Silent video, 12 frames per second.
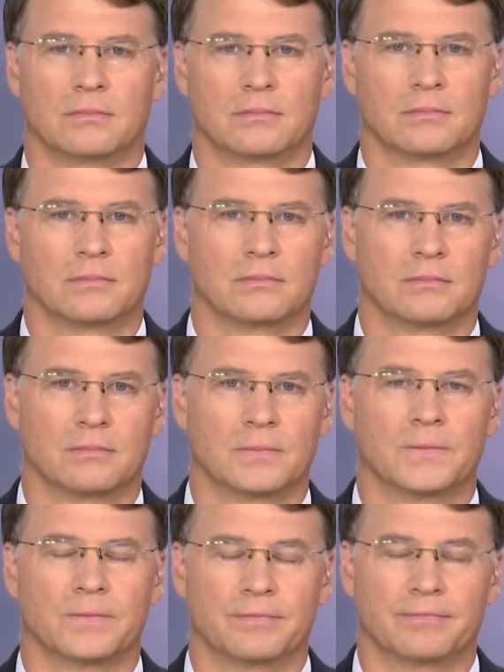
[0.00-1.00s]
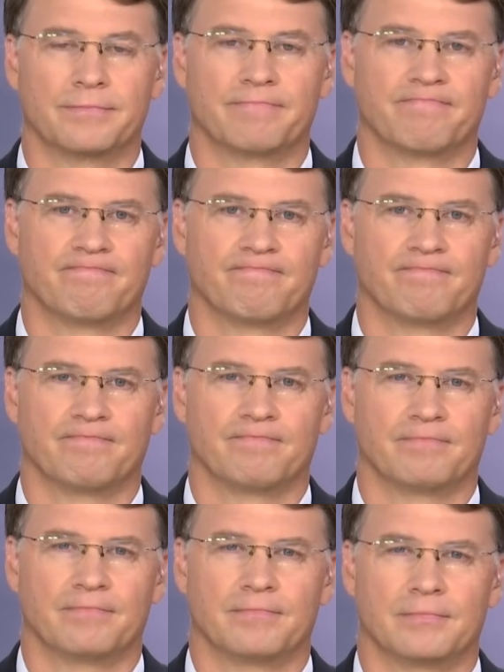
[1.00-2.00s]

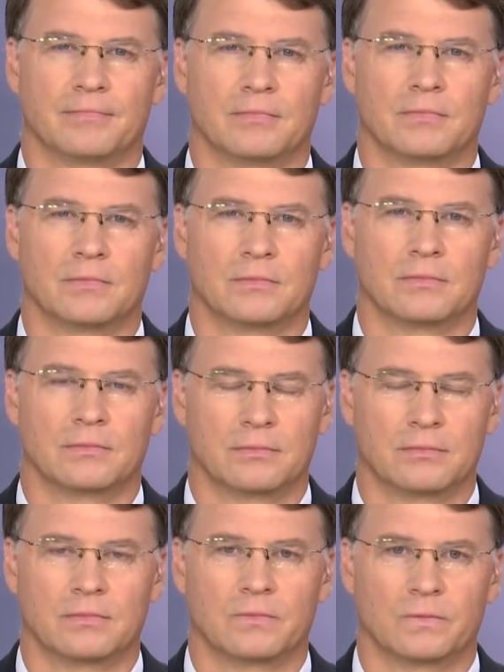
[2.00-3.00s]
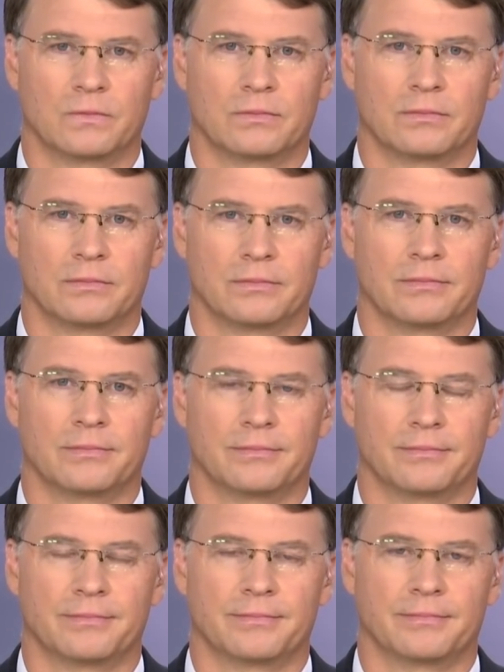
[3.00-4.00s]

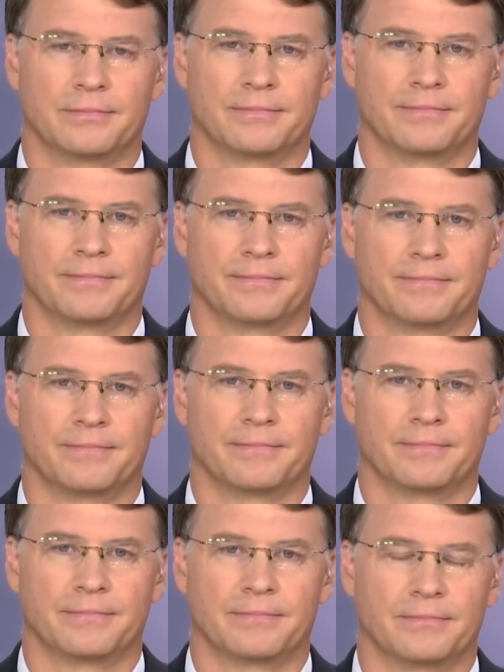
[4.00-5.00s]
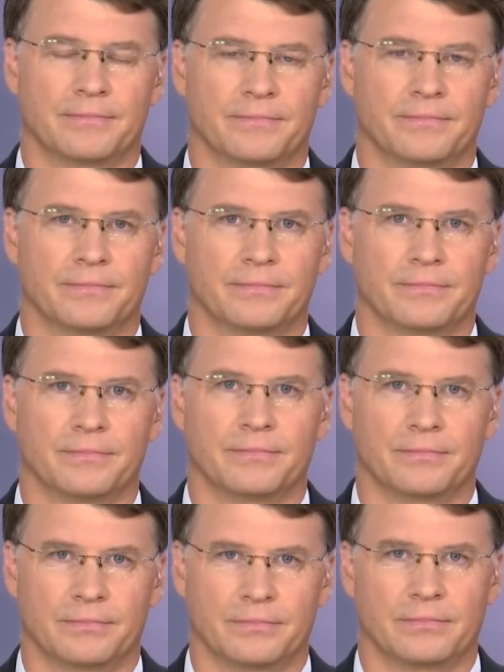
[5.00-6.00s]

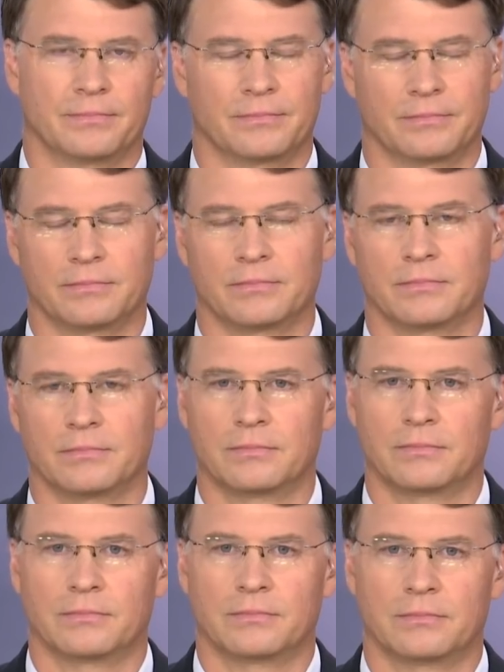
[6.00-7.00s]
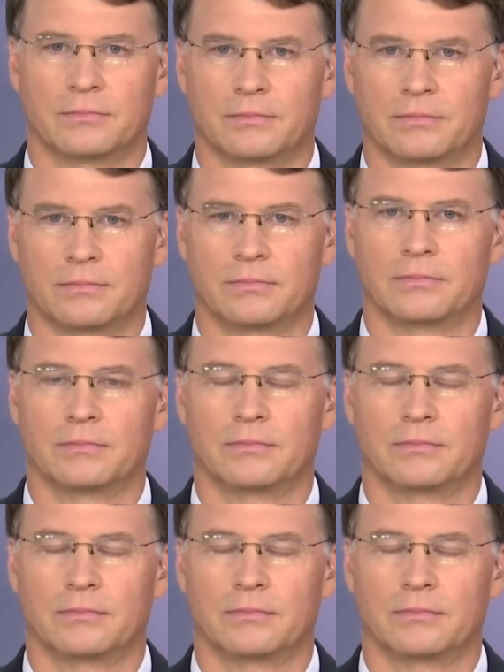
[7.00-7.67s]
This person isn't speaking.